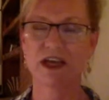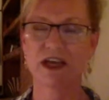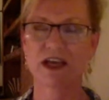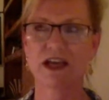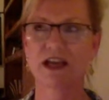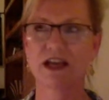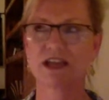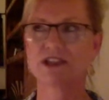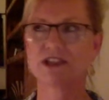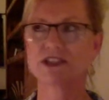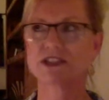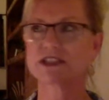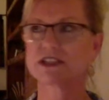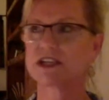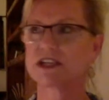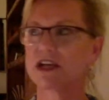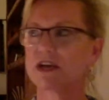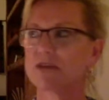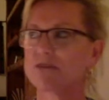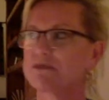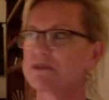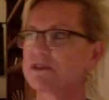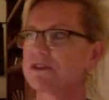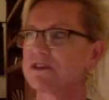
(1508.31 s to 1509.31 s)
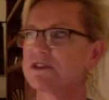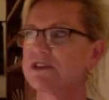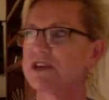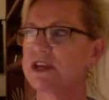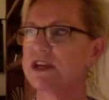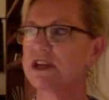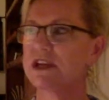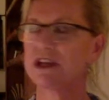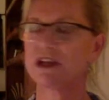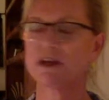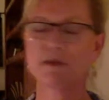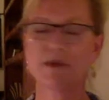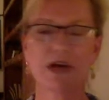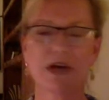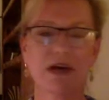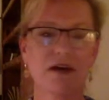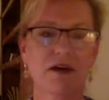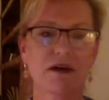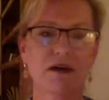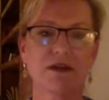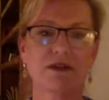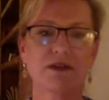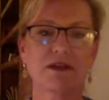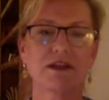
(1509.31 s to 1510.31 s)
And I just kept thinking
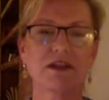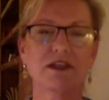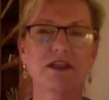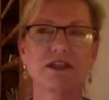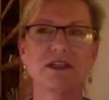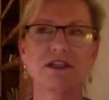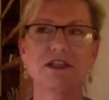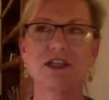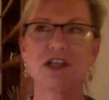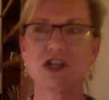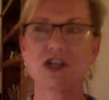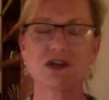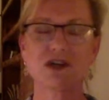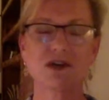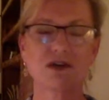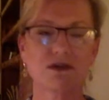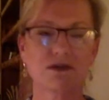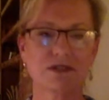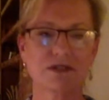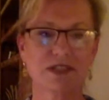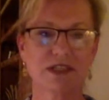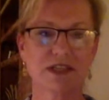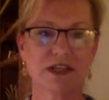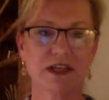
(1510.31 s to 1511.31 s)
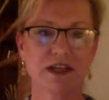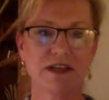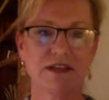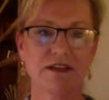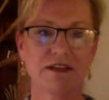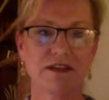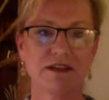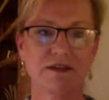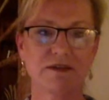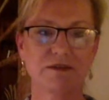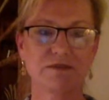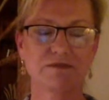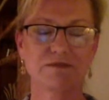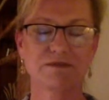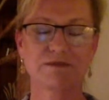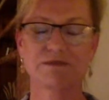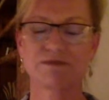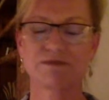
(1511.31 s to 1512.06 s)
about the years and the